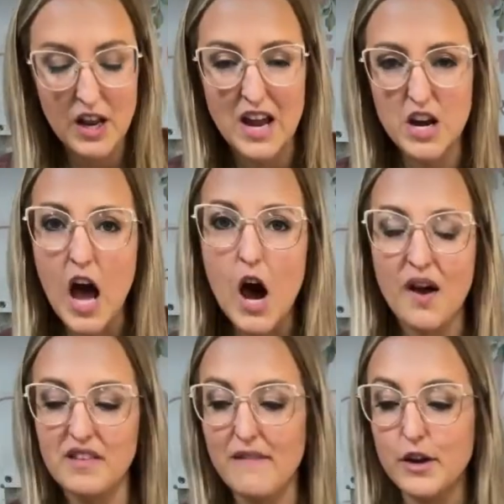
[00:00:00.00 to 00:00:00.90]
and no,
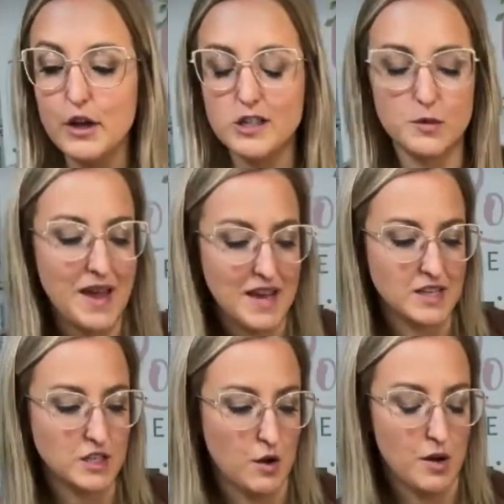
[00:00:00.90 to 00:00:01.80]
I've never used baking
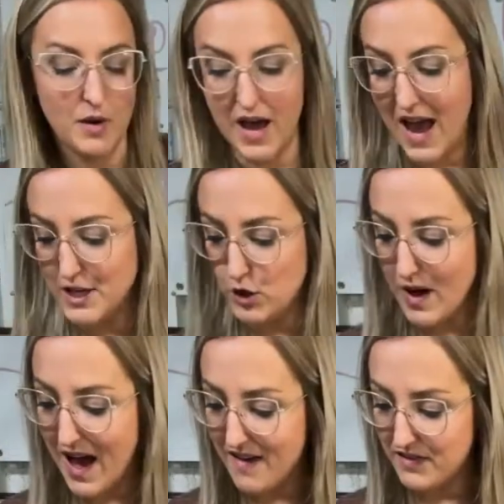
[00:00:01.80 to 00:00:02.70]
soda, but I do
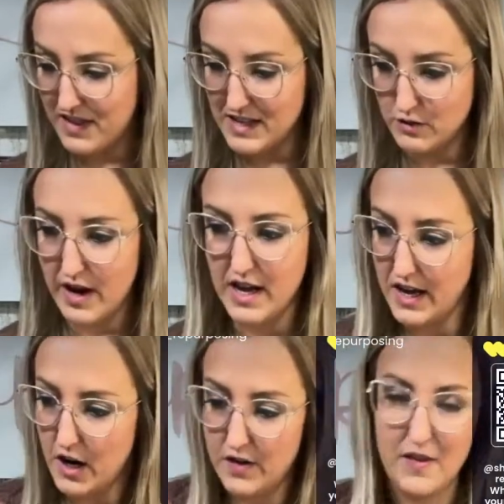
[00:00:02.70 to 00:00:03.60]
have this right
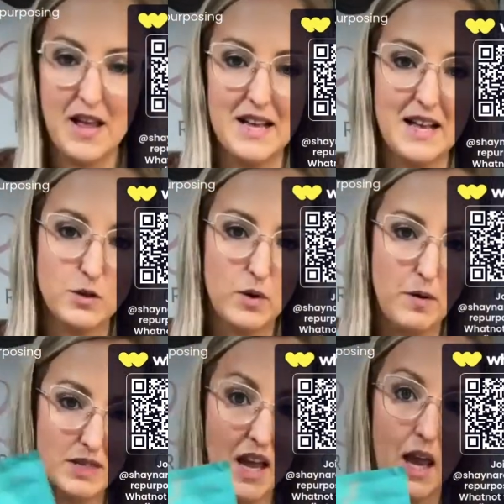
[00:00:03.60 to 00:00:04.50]
here, and that's what I
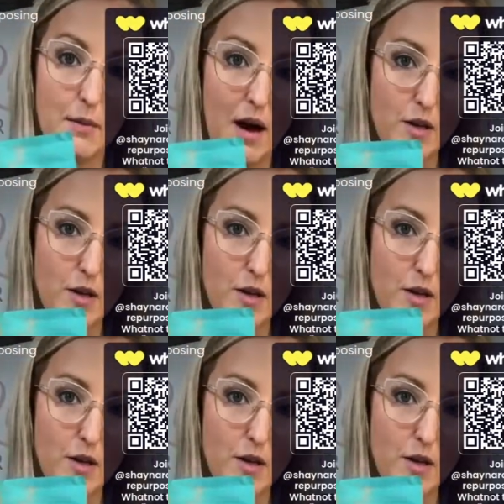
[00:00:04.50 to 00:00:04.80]
was thinking about